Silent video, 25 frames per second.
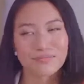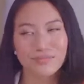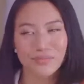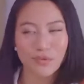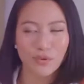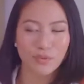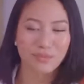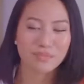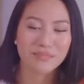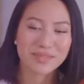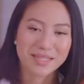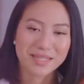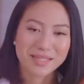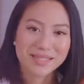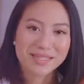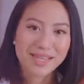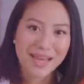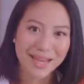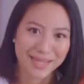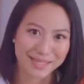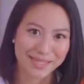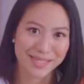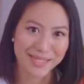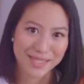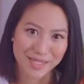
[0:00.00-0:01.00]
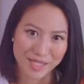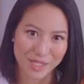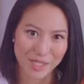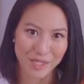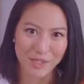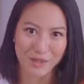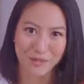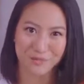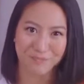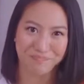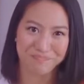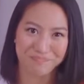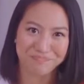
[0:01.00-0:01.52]
Well, this science isn't
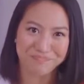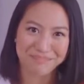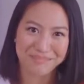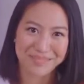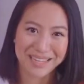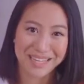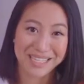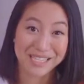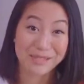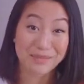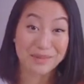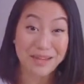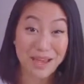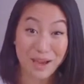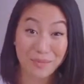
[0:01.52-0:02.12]
new. It's been